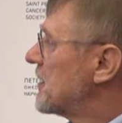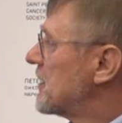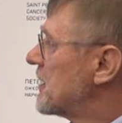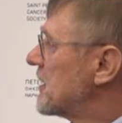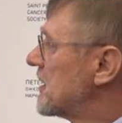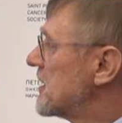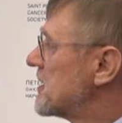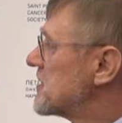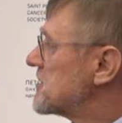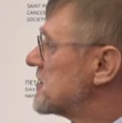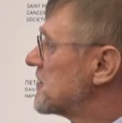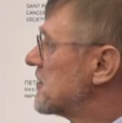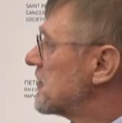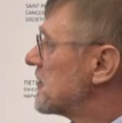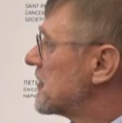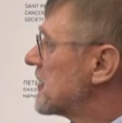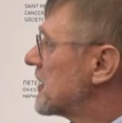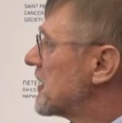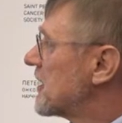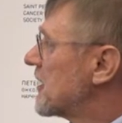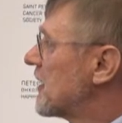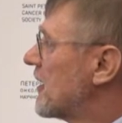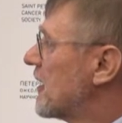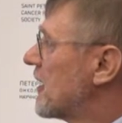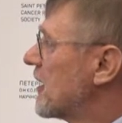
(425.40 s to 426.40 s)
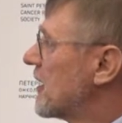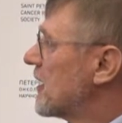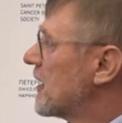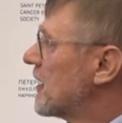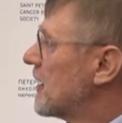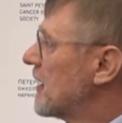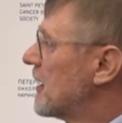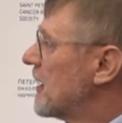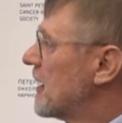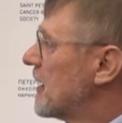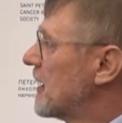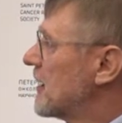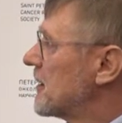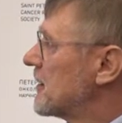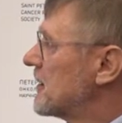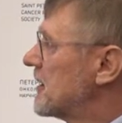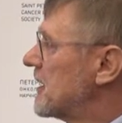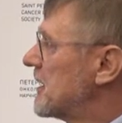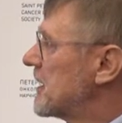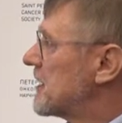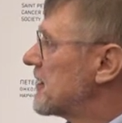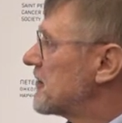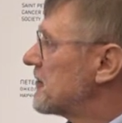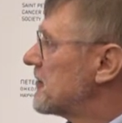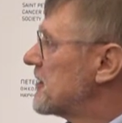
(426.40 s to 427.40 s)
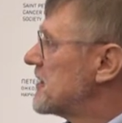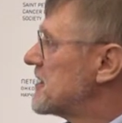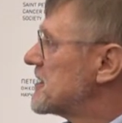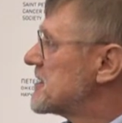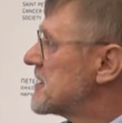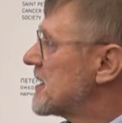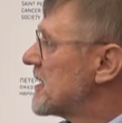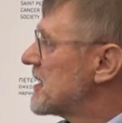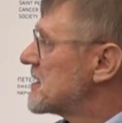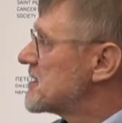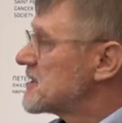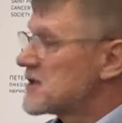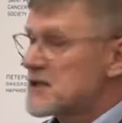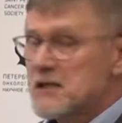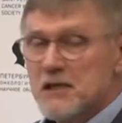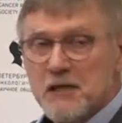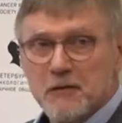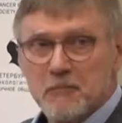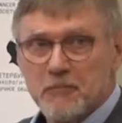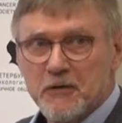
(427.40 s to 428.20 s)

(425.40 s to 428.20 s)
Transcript: historical uh, decrease has